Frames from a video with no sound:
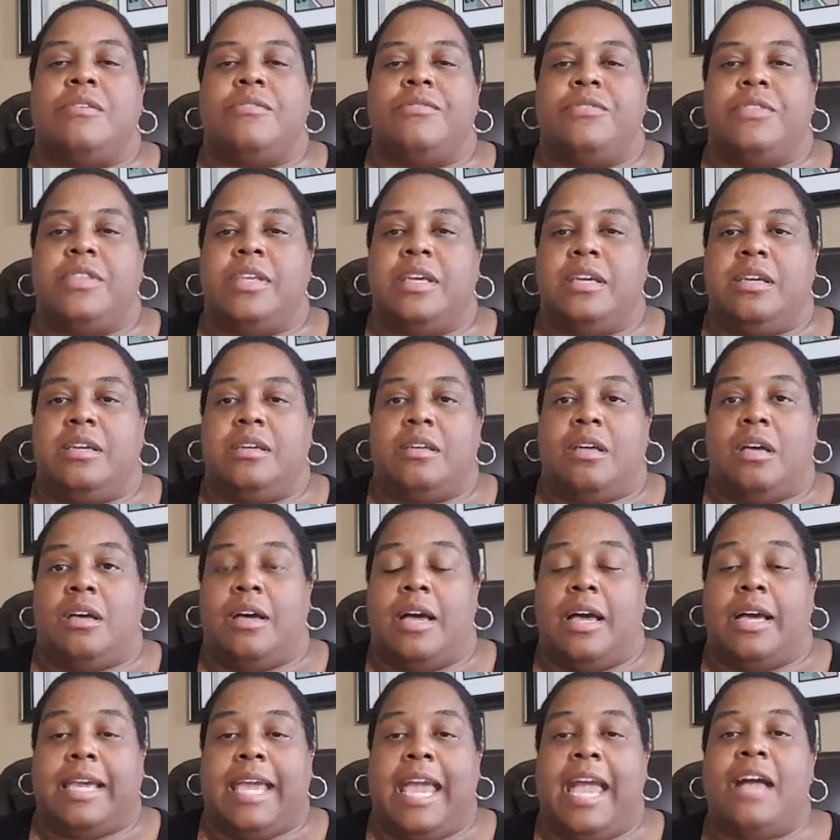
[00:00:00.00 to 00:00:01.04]
of the uh,
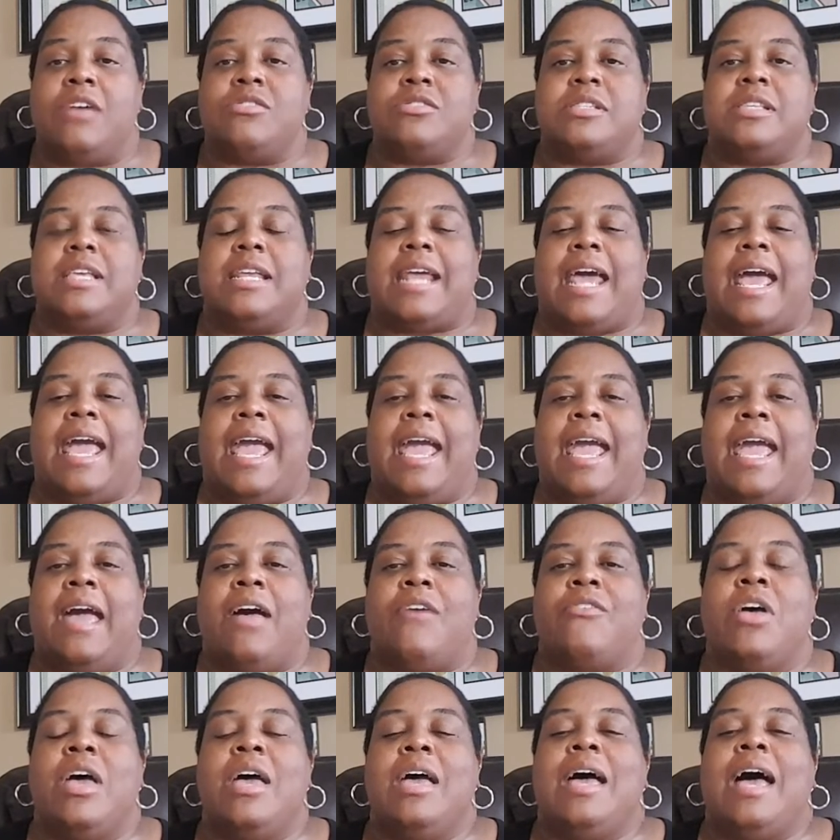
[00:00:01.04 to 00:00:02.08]
accounts that I have,